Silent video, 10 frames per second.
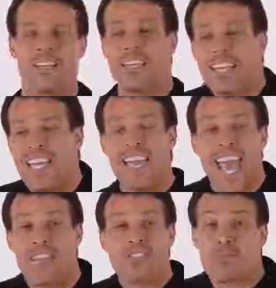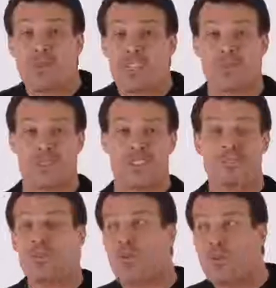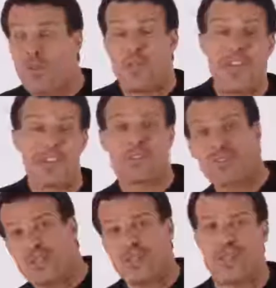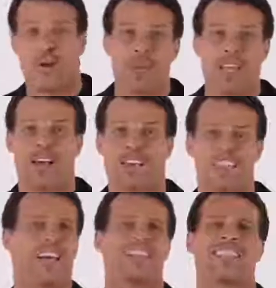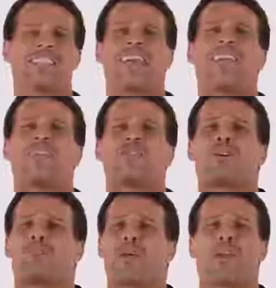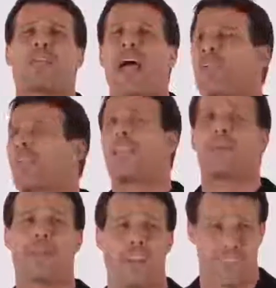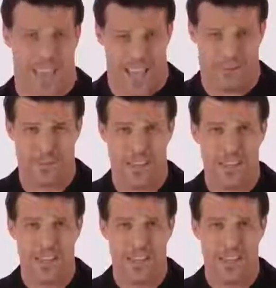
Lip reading: You need to have some rituals, some cool things you do that nobody else does that gives you a better life than anybody else has.